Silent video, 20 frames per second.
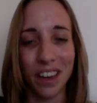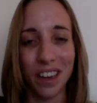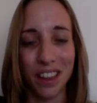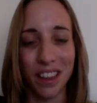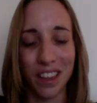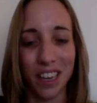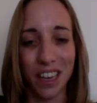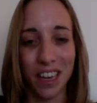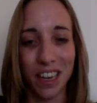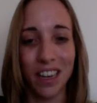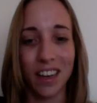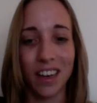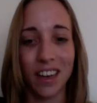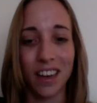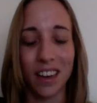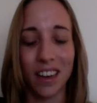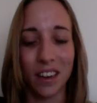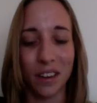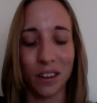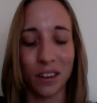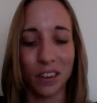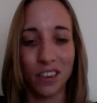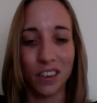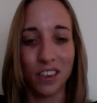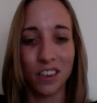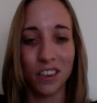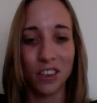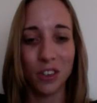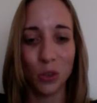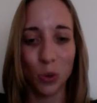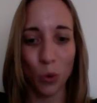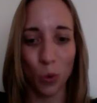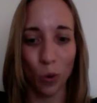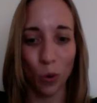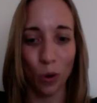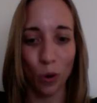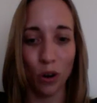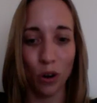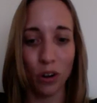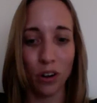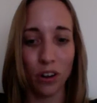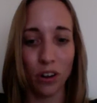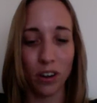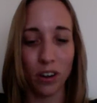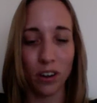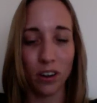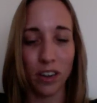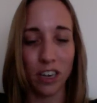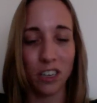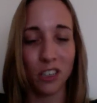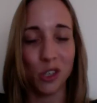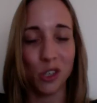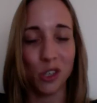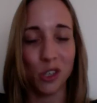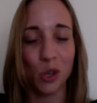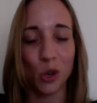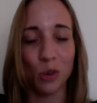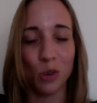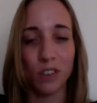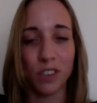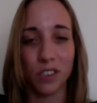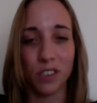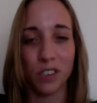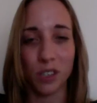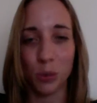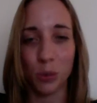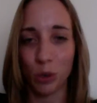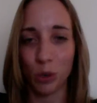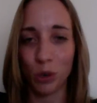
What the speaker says: I think Tor and hidden services,